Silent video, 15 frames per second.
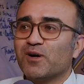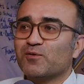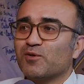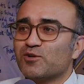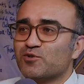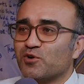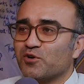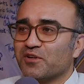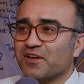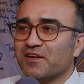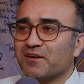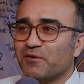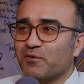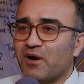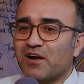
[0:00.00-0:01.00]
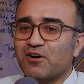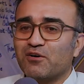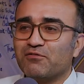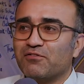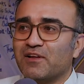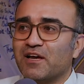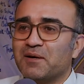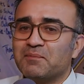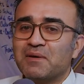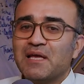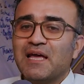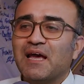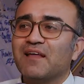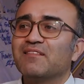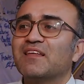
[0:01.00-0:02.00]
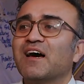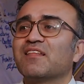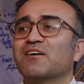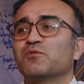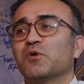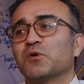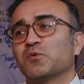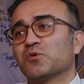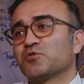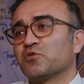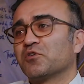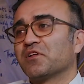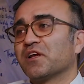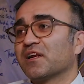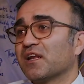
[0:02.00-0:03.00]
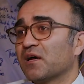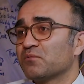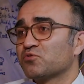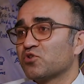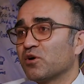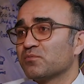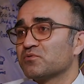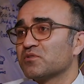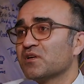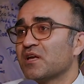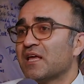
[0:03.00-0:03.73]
was ordering a rack of lamb and the other one was ordering lamb chops.